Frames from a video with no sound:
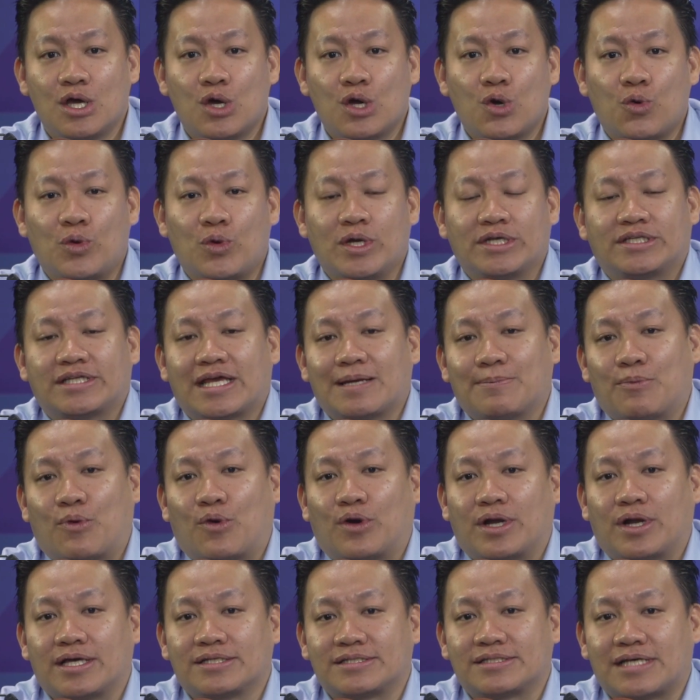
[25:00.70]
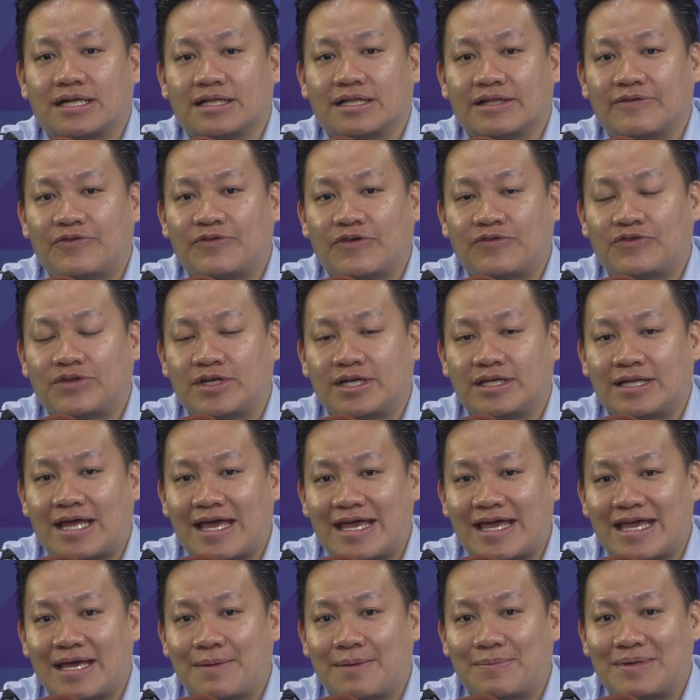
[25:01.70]
weekday mornings at 11:15
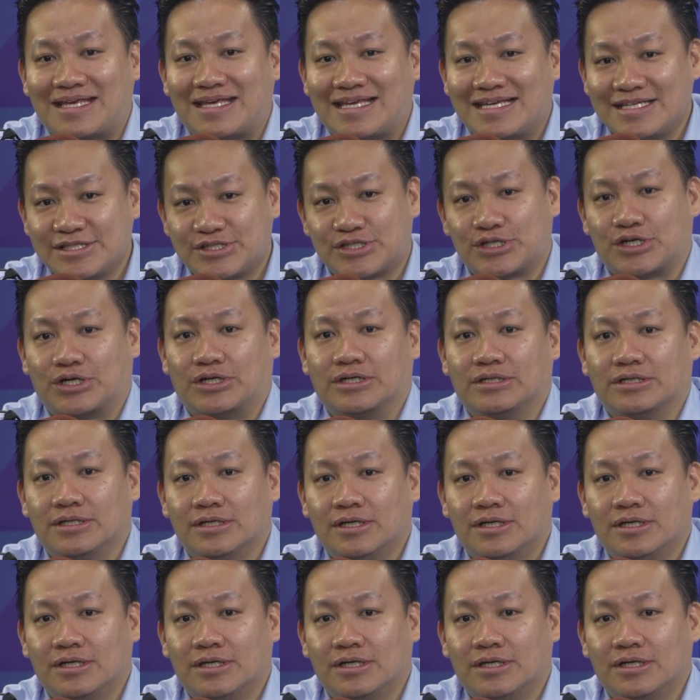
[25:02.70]
a.m. Eastern.